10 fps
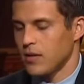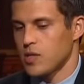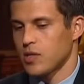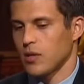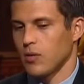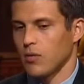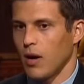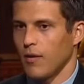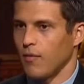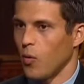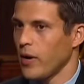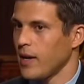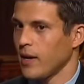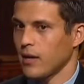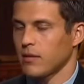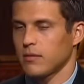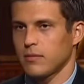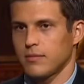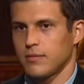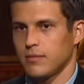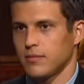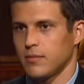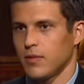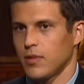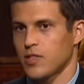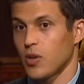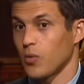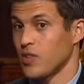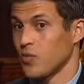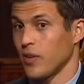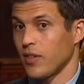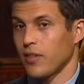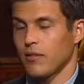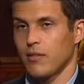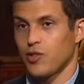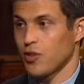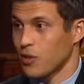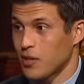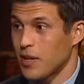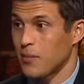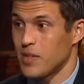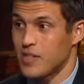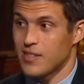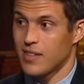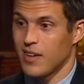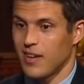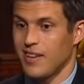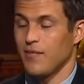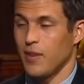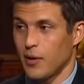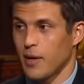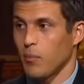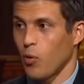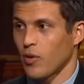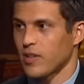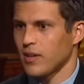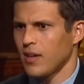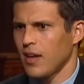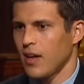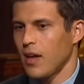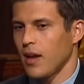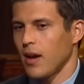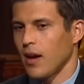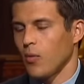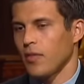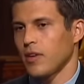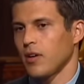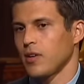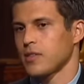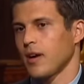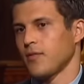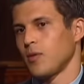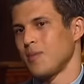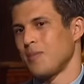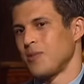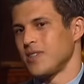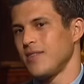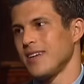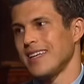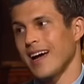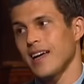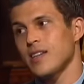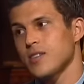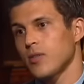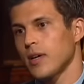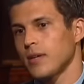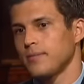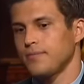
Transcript: So avoiding sodas with sugar in them is very important. Okay. Now, one thing you also have to remember is even diet soda,